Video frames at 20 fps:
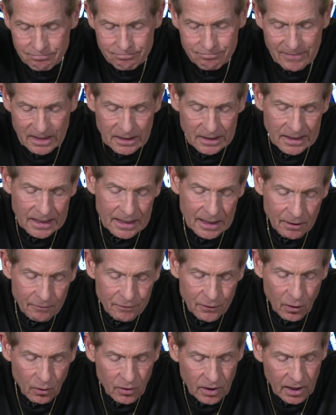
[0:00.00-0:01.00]
in an
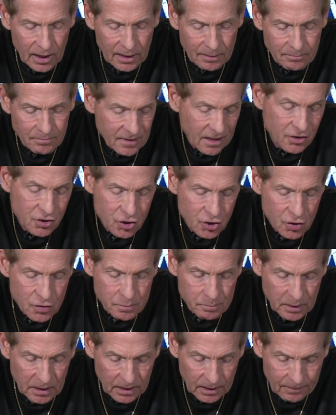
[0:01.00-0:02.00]
NFL game. That's just
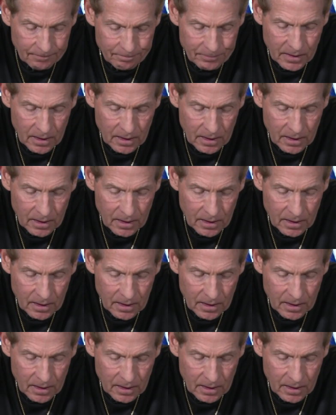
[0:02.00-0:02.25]
me.